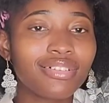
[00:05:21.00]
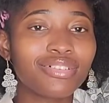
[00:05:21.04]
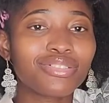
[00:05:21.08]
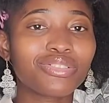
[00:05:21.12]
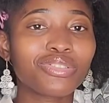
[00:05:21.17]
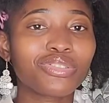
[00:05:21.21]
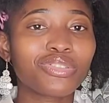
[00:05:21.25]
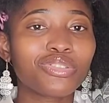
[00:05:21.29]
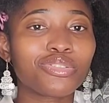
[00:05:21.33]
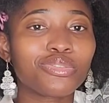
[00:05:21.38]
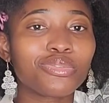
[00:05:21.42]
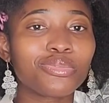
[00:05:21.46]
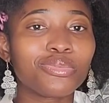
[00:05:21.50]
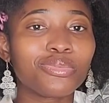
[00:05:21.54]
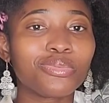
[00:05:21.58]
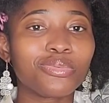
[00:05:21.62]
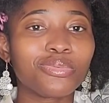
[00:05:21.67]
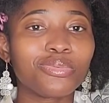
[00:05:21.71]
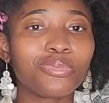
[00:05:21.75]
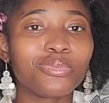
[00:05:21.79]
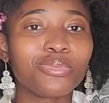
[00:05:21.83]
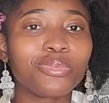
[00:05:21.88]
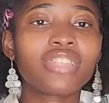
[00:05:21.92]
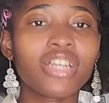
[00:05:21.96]

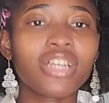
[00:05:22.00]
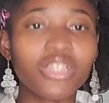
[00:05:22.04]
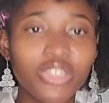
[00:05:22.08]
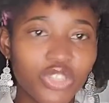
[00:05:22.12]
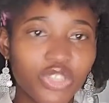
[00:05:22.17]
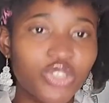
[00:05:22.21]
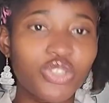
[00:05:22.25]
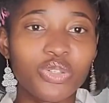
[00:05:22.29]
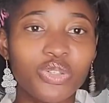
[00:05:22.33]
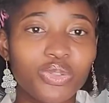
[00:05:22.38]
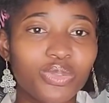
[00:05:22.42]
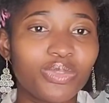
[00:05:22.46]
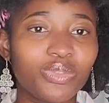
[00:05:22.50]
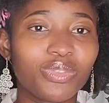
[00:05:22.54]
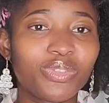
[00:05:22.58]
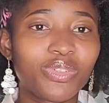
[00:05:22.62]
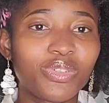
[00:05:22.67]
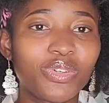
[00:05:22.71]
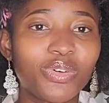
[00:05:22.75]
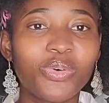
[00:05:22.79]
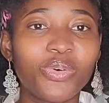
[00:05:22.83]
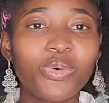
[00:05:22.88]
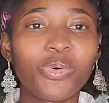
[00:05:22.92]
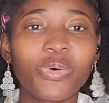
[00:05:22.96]
to touch you
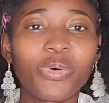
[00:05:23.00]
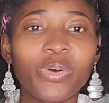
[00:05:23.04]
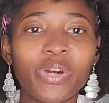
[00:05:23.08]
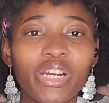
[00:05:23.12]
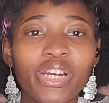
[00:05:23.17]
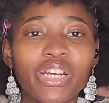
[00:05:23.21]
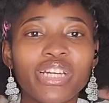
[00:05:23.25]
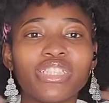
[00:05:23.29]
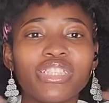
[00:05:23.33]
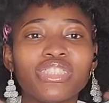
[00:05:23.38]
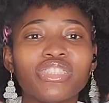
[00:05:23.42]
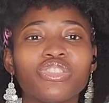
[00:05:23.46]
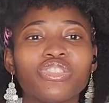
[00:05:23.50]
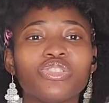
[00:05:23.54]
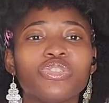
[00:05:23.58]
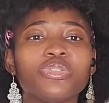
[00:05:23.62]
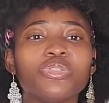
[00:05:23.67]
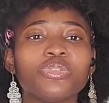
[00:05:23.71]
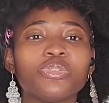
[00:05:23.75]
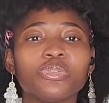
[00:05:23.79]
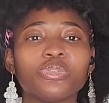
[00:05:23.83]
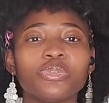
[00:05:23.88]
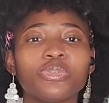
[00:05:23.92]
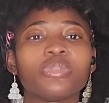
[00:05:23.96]
or
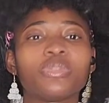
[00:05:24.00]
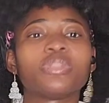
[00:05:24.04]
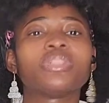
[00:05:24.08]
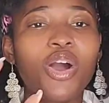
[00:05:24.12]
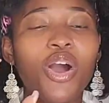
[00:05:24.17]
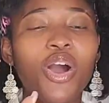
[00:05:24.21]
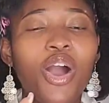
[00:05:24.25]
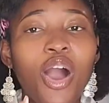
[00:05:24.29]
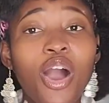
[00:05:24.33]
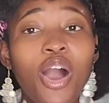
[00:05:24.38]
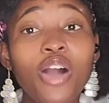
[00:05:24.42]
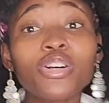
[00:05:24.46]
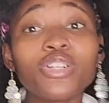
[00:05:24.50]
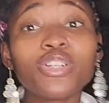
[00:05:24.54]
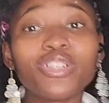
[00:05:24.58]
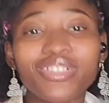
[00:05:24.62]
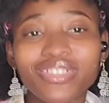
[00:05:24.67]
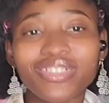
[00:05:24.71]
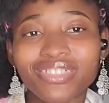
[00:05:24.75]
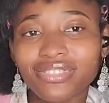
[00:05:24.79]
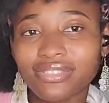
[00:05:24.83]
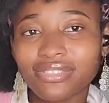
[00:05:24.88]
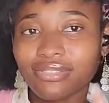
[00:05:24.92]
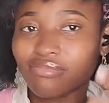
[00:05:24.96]
to
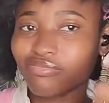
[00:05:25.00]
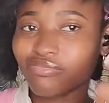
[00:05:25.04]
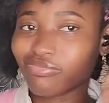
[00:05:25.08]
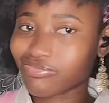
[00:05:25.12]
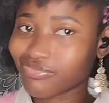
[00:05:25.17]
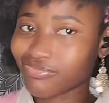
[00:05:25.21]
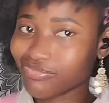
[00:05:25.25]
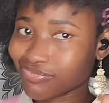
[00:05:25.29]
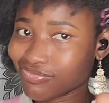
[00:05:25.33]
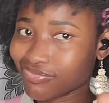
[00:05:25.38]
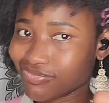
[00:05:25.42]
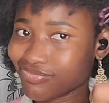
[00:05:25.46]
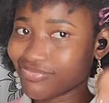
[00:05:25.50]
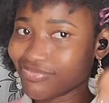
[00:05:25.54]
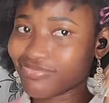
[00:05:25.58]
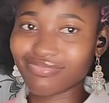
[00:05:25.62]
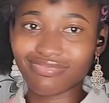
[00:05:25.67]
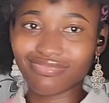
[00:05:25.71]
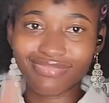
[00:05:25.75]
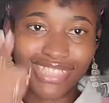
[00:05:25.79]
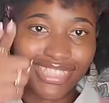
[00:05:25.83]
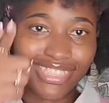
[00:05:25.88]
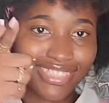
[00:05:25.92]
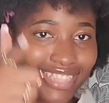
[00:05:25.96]
ogle,
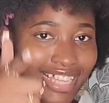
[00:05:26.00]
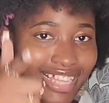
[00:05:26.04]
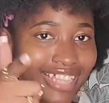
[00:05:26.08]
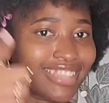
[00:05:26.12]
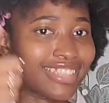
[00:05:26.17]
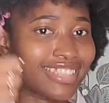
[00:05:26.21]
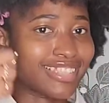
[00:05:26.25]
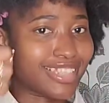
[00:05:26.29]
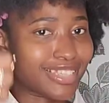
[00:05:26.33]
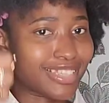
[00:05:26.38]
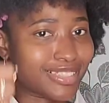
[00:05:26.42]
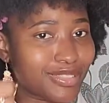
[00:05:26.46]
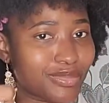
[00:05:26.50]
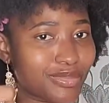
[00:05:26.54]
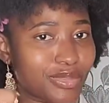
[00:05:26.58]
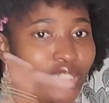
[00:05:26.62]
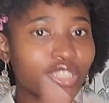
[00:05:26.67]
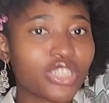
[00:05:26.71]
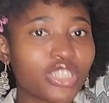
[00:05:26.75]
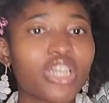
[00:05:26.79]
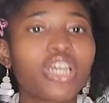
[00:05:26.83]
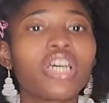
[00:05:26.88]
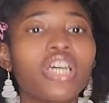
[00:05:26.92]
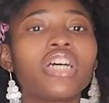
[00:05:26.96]
I think that's the word,
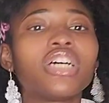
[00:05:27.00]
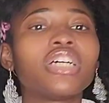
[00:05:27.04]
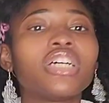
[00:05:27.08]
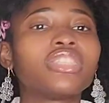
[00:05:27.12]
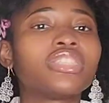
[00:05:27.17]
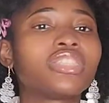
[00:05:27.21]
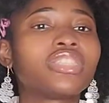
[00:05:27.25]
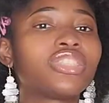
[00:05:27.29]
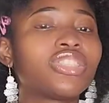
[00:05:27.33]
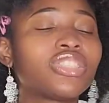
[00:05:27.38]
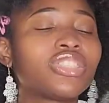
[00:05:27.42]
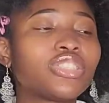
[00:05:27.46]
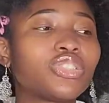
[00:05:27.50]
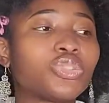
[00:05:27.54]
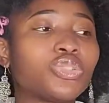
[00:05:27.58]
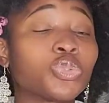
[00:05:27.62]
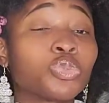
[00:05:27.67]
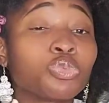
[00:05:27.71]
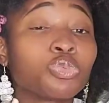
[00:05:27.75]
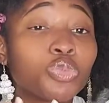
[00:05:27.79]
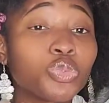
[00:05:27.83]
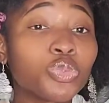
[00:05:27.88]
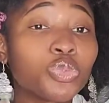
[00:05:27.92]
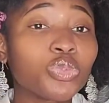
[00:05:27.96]
to just
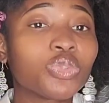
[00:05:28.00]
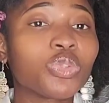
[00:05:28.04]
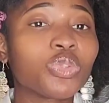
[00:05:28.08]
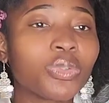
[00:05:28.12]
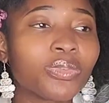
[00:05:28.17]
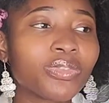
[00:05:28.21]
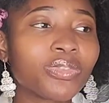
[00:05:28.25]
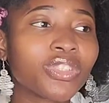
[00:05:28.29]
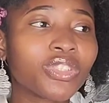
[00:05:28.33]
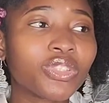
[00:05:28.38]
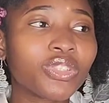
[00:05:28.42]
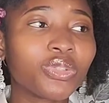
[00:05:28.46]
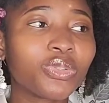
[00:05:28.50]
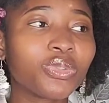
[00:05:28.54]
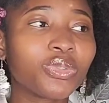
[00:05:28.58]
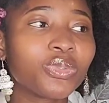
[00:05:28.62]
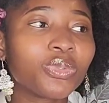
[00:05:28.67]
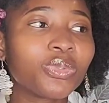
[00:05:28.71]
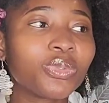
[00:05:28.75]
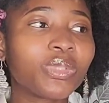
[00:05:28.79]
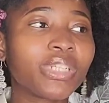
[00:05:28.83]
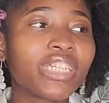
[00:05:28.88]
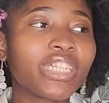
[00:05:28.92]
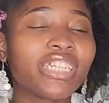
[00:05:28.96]
drool over
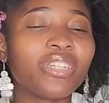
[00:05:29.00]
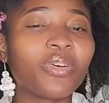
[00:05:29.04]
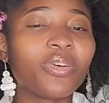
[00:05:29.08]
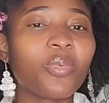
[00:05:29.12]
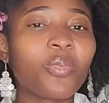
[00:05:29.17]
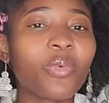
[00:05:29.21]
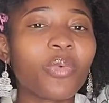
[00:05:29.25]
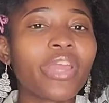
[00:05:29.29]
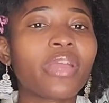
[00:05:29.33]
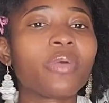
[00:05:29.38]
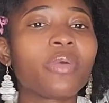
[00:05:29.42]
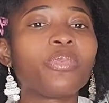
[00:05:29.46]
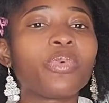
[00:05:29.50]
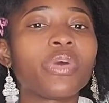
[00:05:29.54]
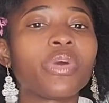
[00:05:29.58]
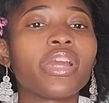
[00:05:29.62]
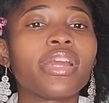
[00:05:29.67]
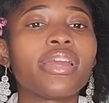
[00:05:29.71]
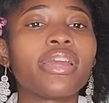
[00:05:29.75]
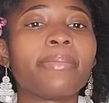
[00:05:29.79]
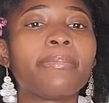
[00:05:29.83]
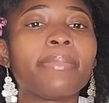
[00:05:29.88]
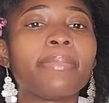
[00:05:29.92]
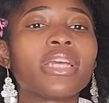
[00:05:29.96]
you in a way where
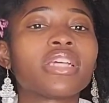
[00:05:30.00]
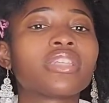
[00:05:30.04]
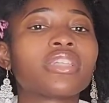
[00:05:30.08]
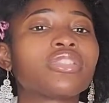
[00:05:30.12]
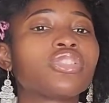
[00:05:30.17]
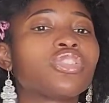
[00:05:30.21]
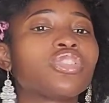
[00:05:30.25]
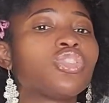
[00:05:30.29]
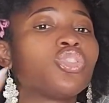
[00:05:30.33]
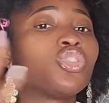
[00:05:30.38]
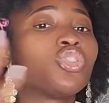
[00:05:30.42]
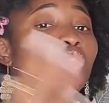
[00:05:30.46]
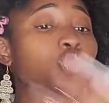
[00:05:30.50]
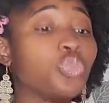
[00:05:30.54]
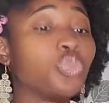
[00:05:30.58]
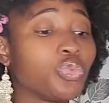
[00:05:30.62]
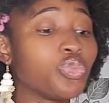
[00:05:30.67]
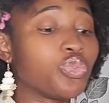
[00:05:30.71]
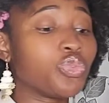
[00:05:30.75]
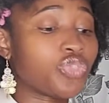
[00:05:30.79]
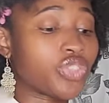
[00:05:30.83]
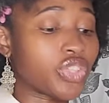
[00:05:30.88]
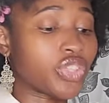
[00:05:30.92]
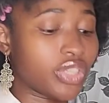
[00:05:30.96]
it makes you
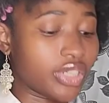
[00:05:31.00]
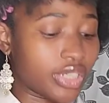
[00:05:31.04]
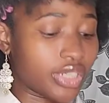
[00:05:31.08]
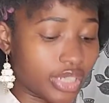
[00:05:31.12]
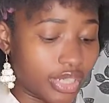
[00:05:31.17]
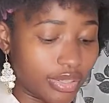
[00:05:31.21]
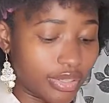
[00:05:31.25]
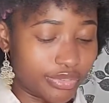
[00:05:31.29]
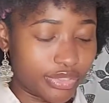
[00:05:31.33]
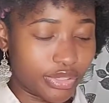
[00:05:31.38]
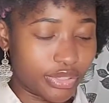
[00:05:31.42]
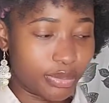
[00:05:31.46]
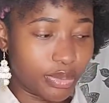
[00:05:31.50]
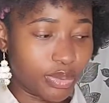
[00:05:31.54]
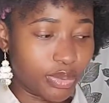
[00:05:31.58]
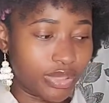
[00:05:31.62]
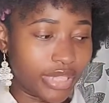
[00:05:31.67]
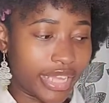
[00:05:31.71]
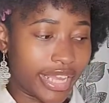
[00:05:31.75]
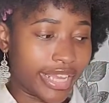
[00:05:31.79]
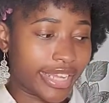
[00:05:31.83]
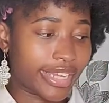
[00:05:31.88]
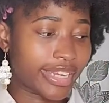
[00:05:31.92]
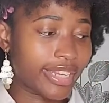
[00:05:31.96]
feel uncomfortable.
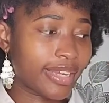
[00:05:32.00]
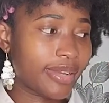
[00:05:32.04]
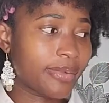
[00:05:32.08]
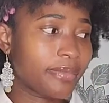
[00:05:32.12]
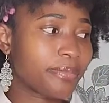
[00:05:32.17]
Like,